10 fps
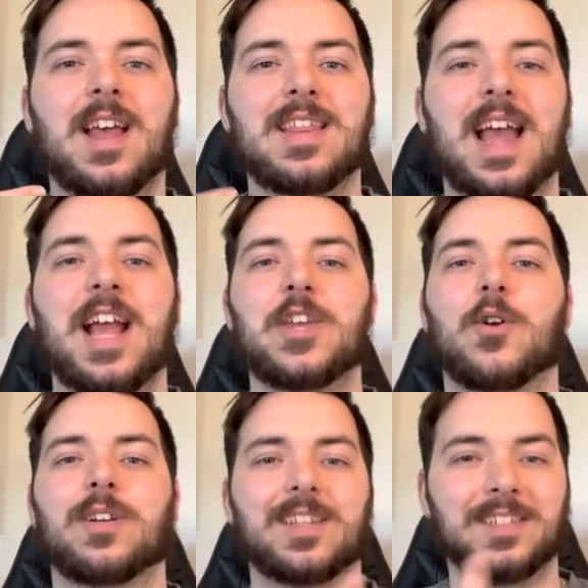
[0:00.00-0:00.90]
that
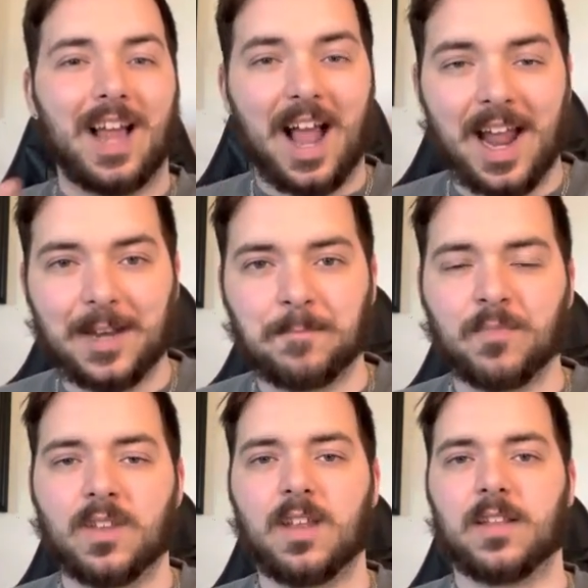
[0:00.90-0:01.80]
your design,
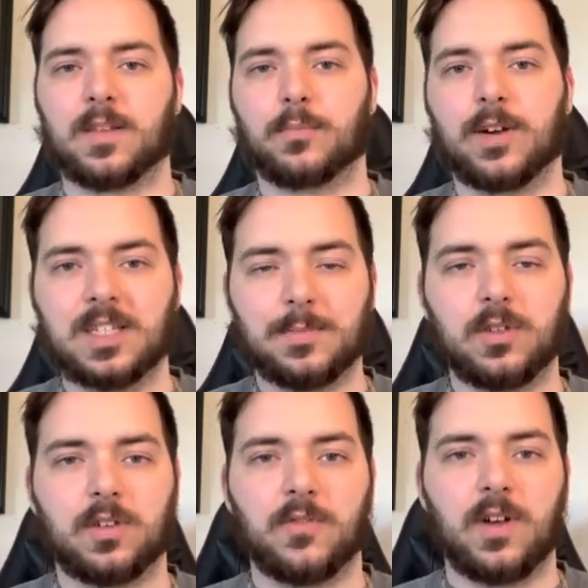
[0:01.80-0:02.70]
that the
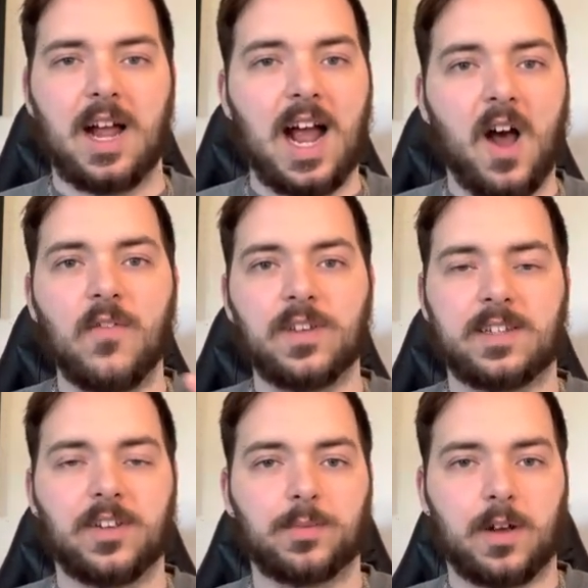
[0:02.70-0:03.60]
principles of how this
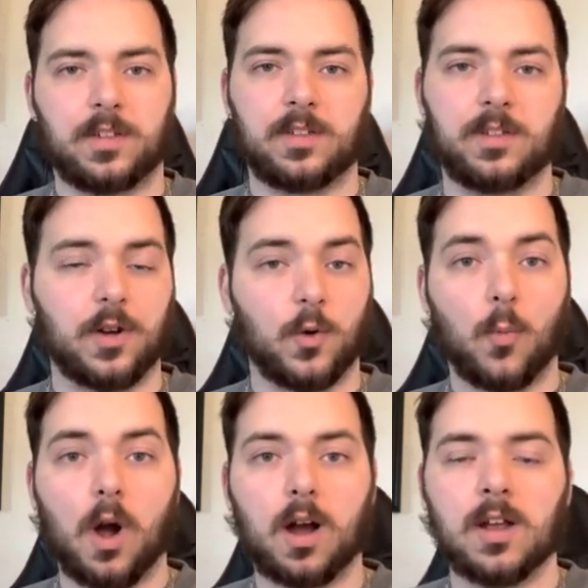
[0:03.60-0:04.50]
sales process is going to
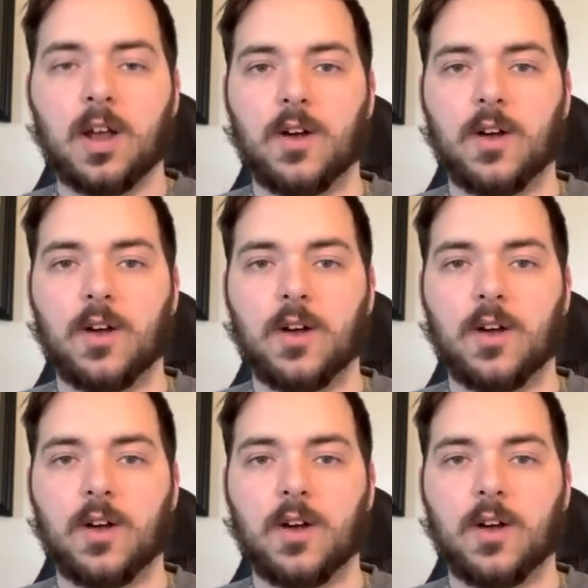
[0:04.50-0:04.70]
work,